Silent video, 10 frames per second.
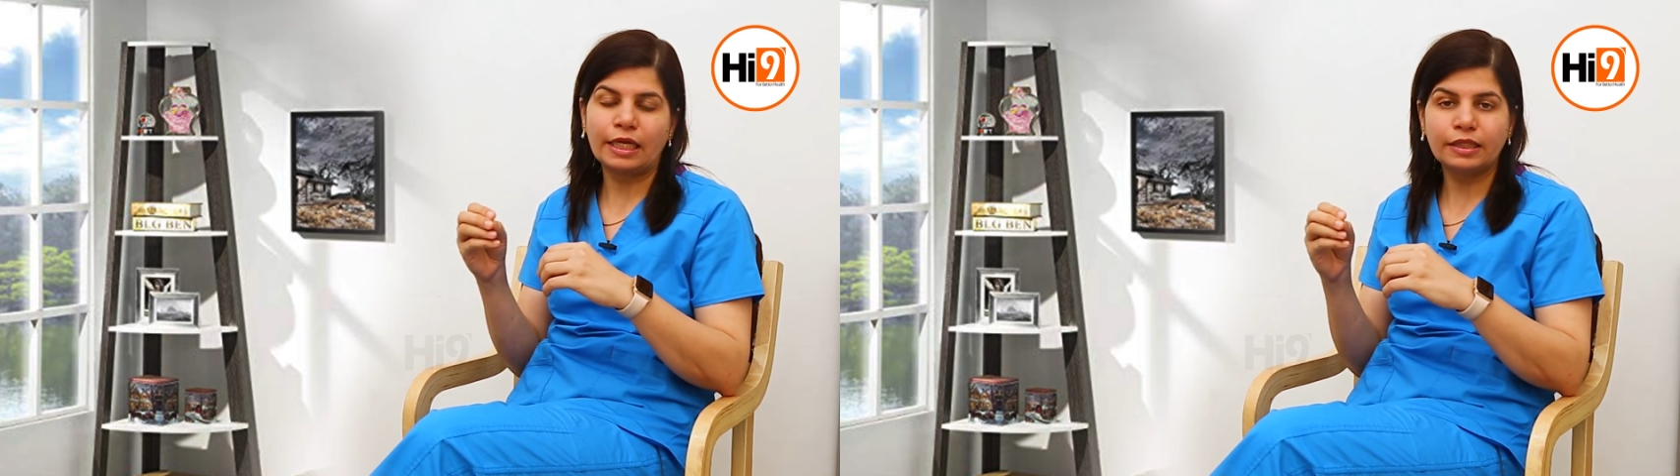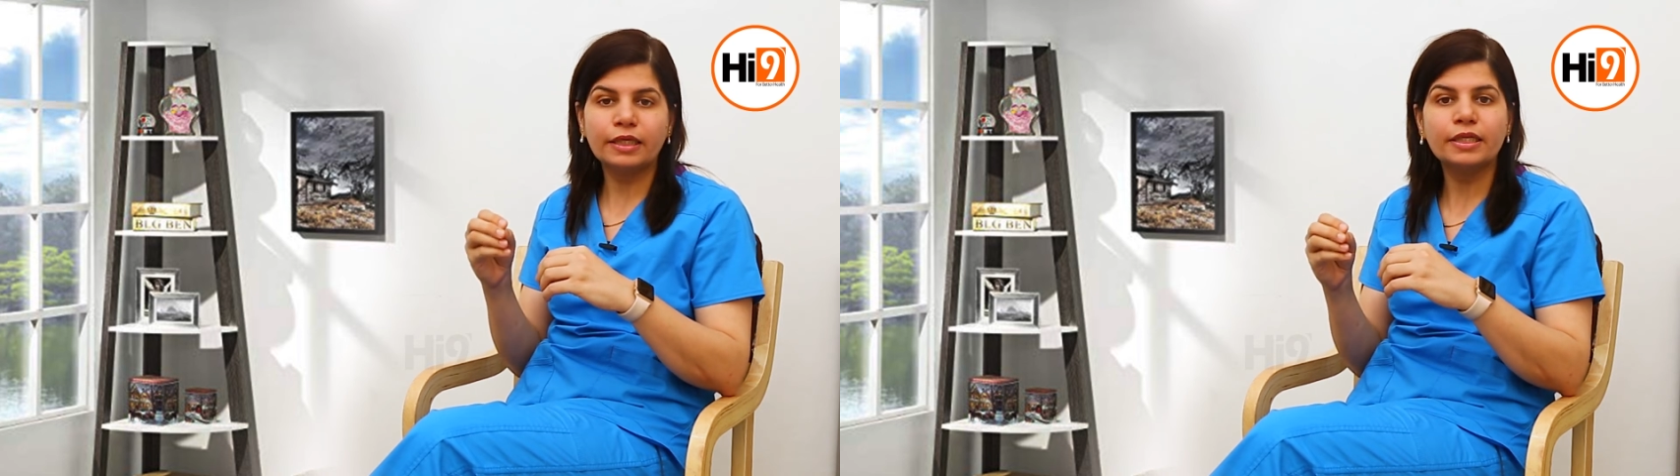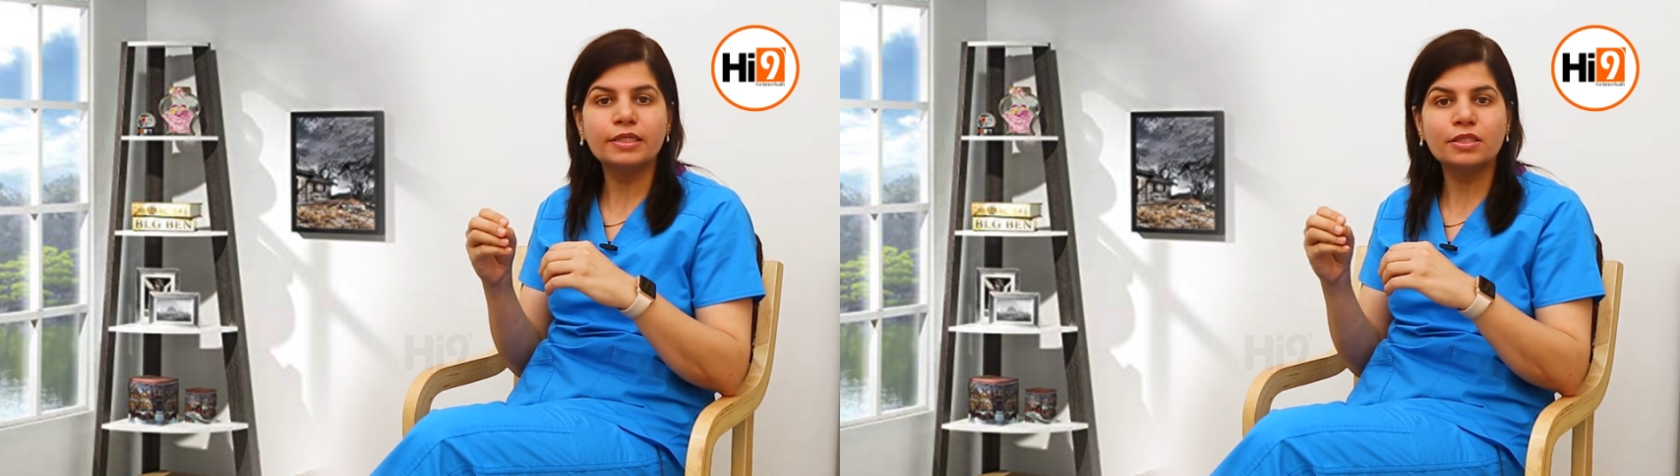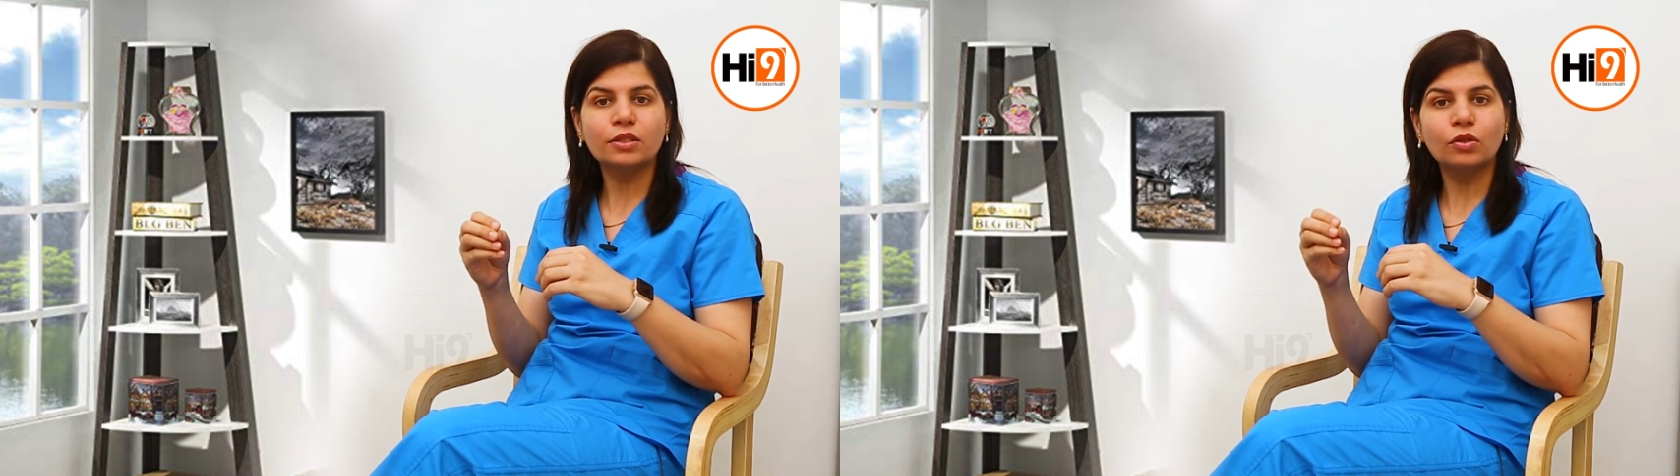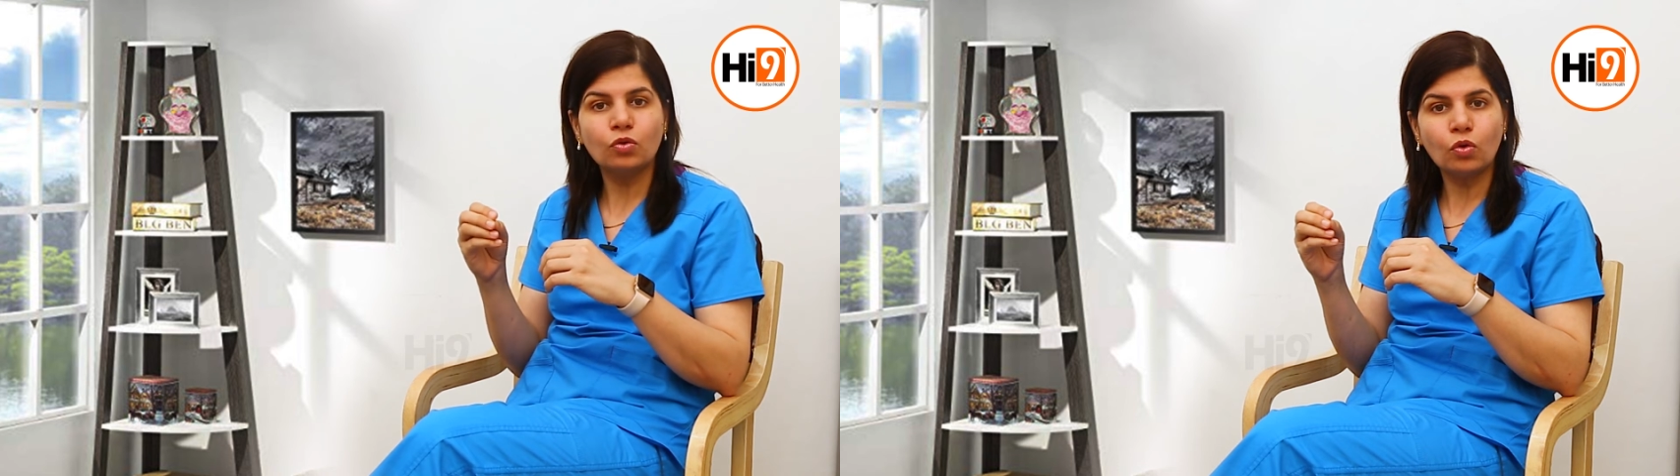and there
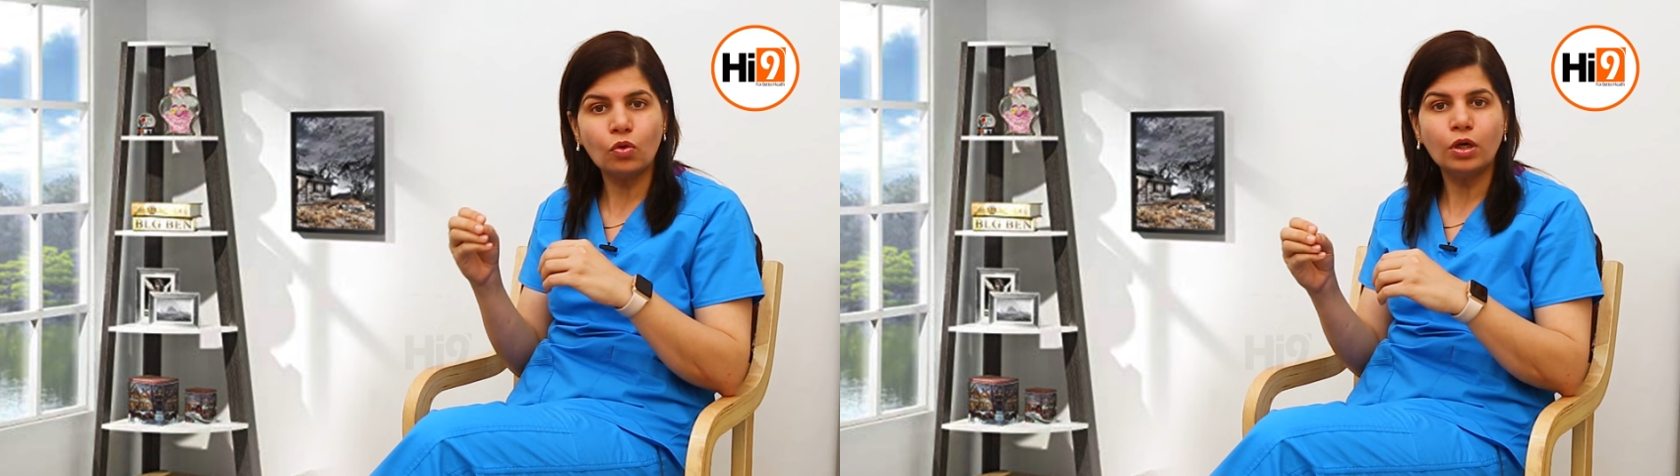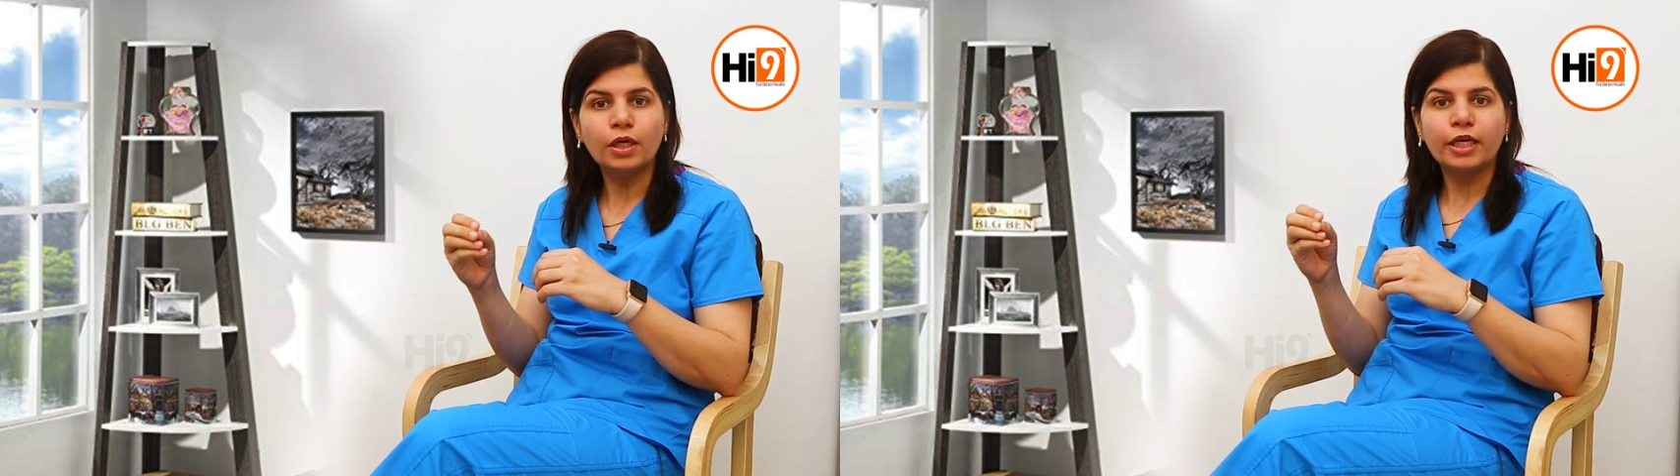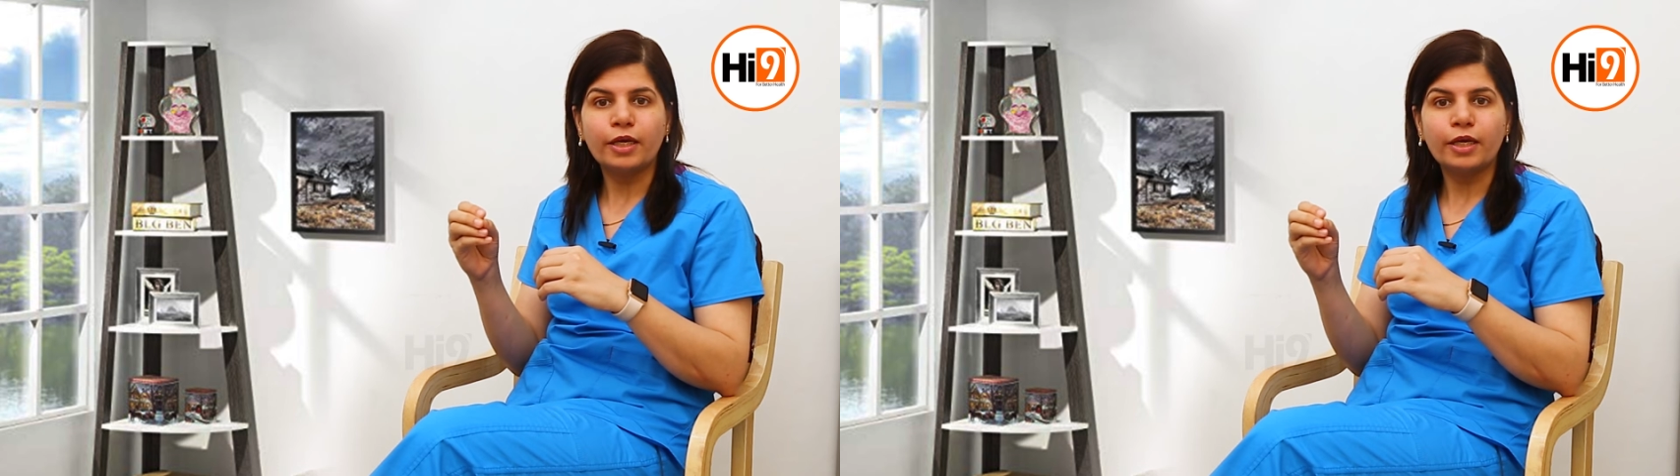is no